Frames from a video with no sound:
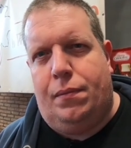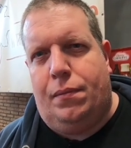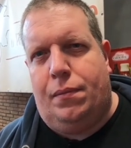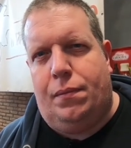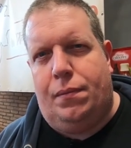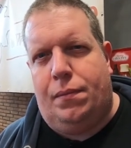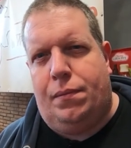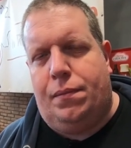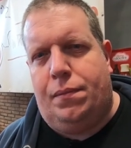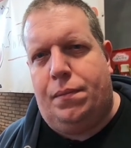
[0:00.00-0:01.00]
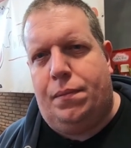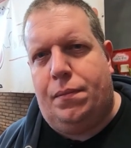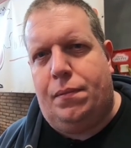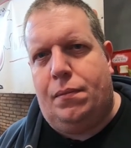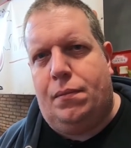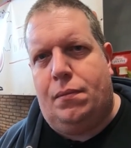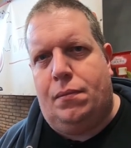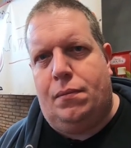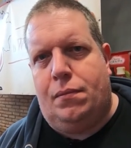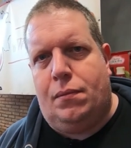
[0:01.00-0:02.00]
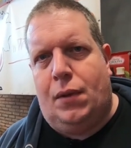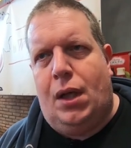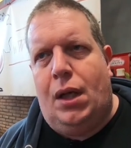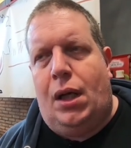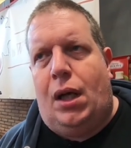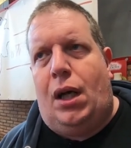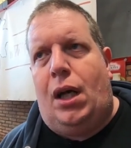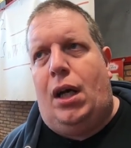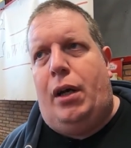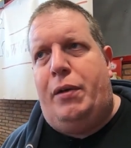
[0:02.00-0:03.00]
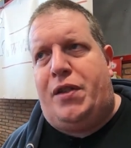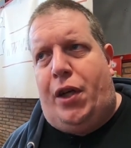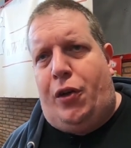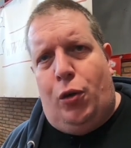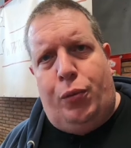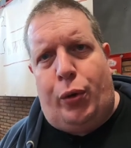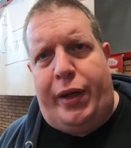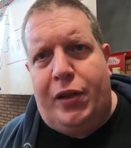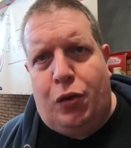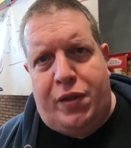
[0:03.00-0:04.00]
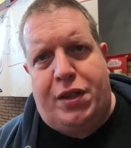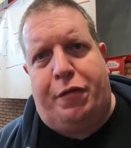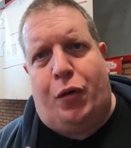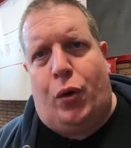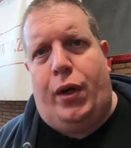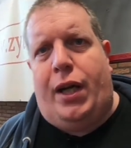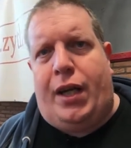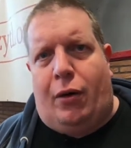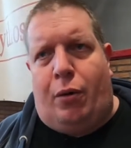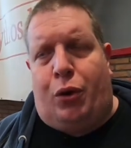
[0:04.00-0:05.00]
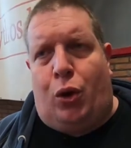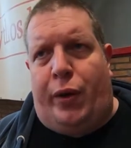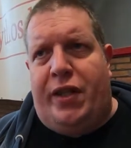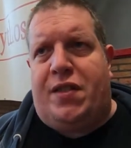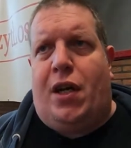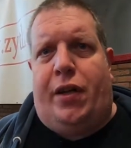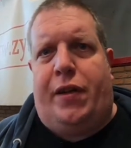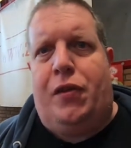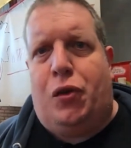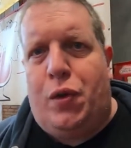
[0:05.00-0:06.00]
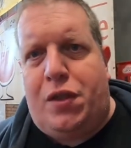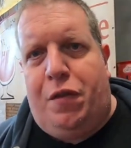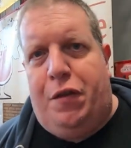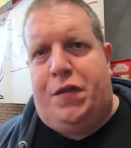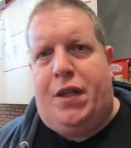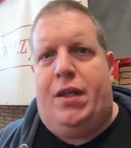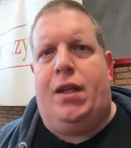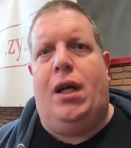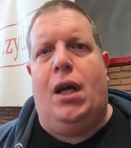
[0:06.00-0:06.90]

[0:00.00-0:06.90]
You say you started in what year was it? Uh, we started home brewing in 2004, and our brewery started in 2015.